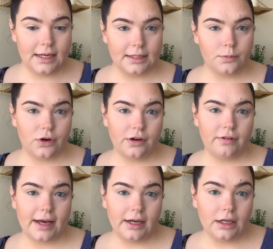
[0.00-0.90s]
It's more of
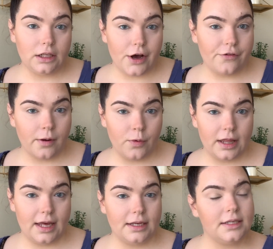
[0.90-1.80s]
like a glow from
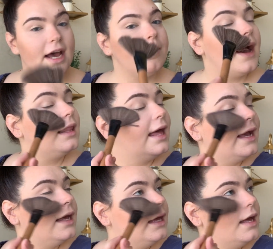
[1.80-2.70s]
within type highlight.